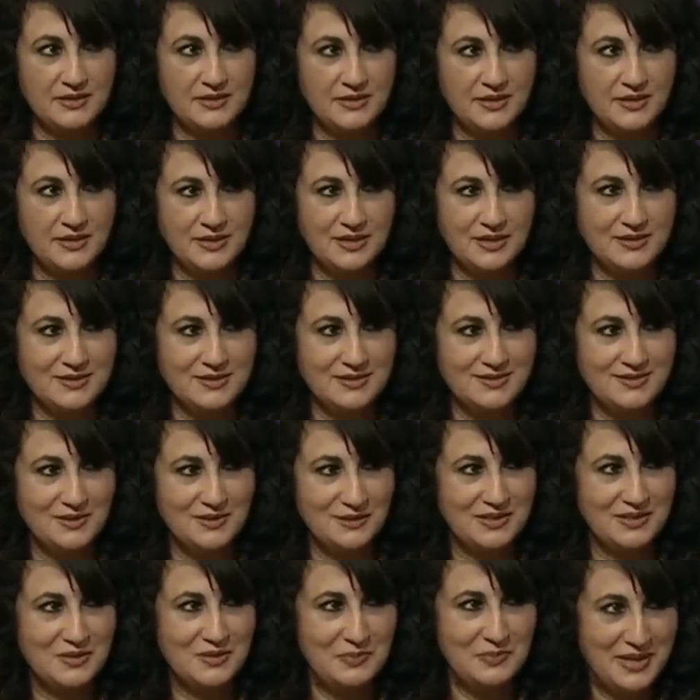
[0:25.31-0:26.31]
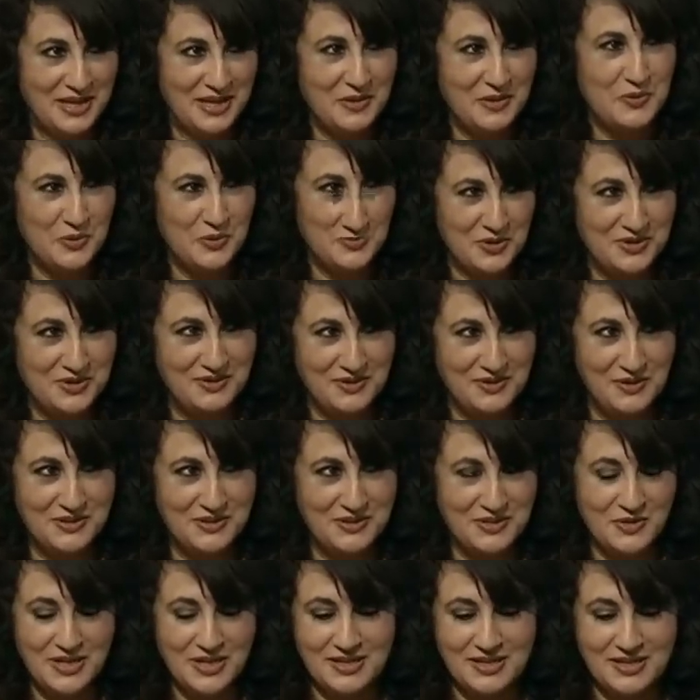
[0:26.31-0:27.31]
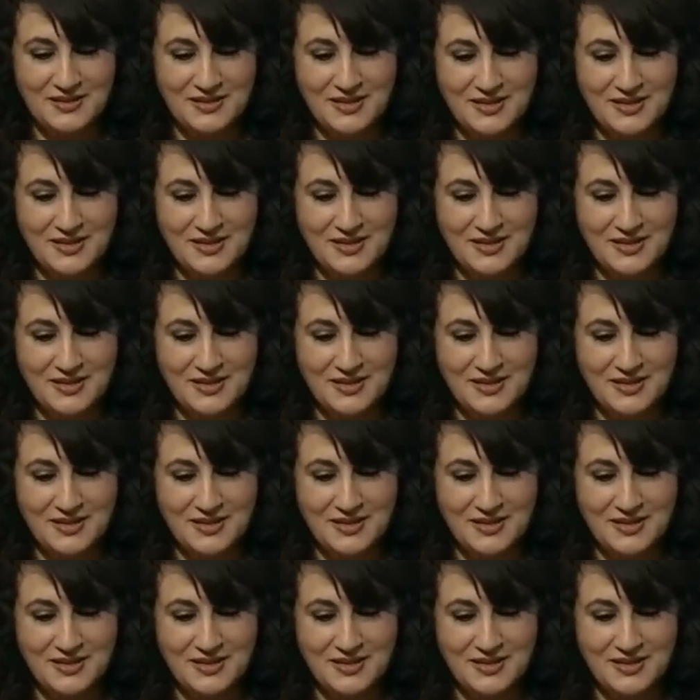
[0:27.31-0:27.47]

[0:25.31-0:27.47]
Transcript: and that's not the Blackwater contractor,